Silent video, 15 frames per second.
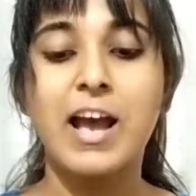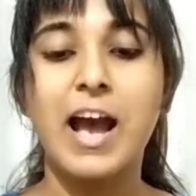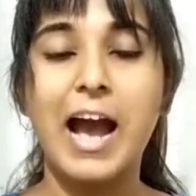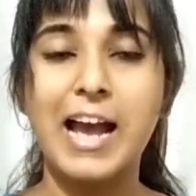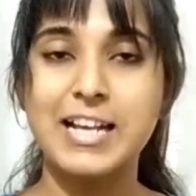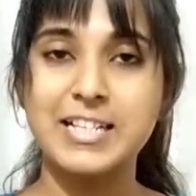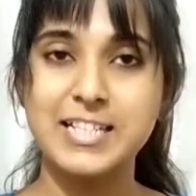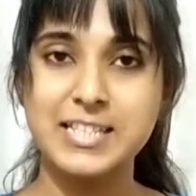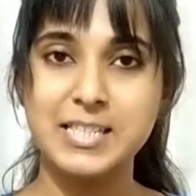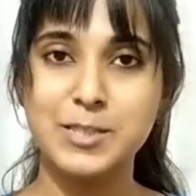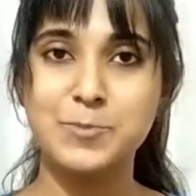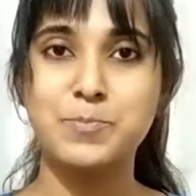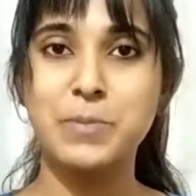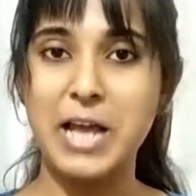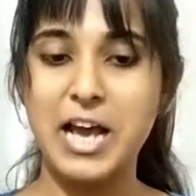I
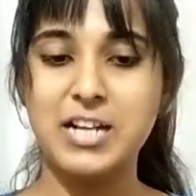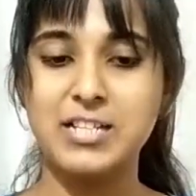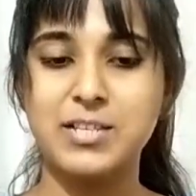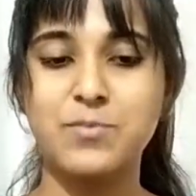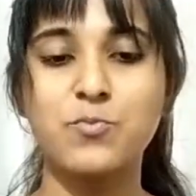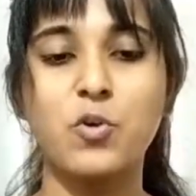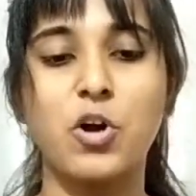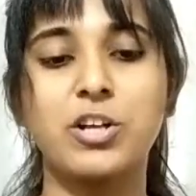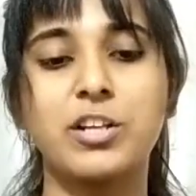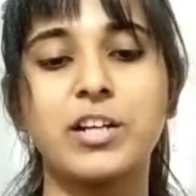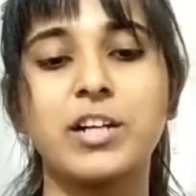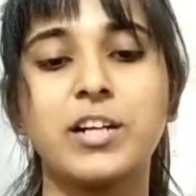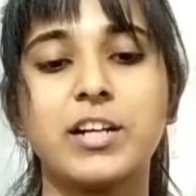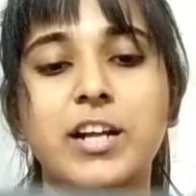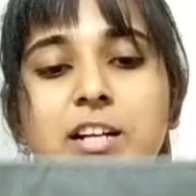just splashed some water in
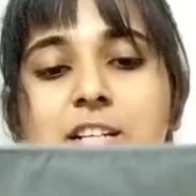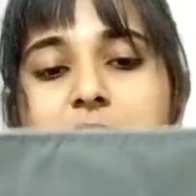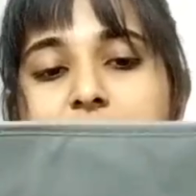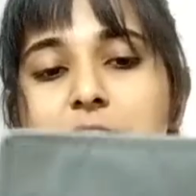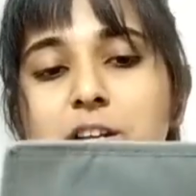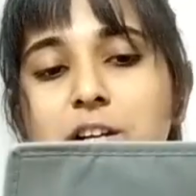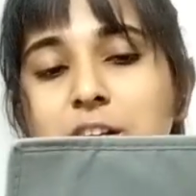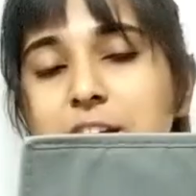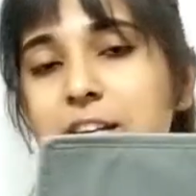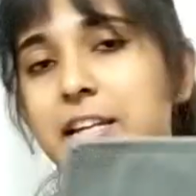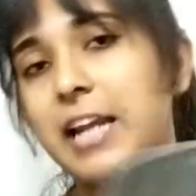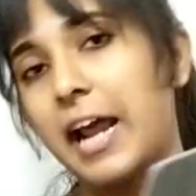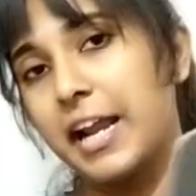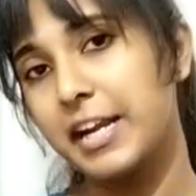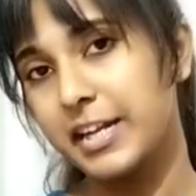it and
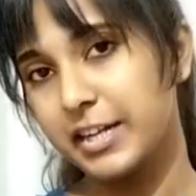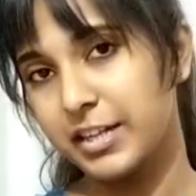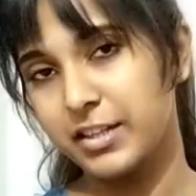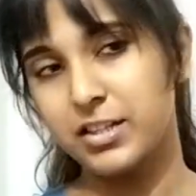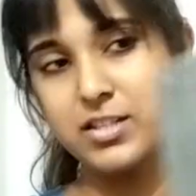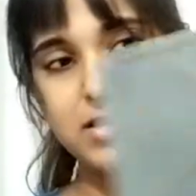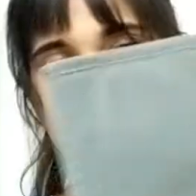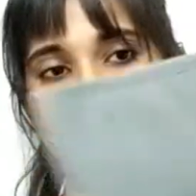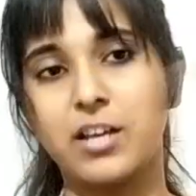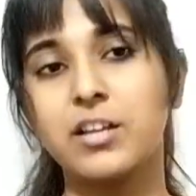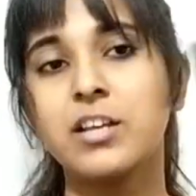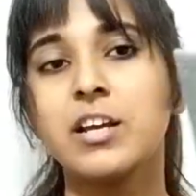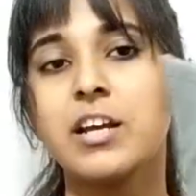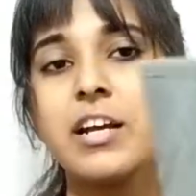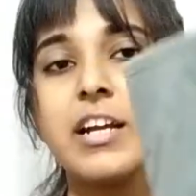dried it in the sun.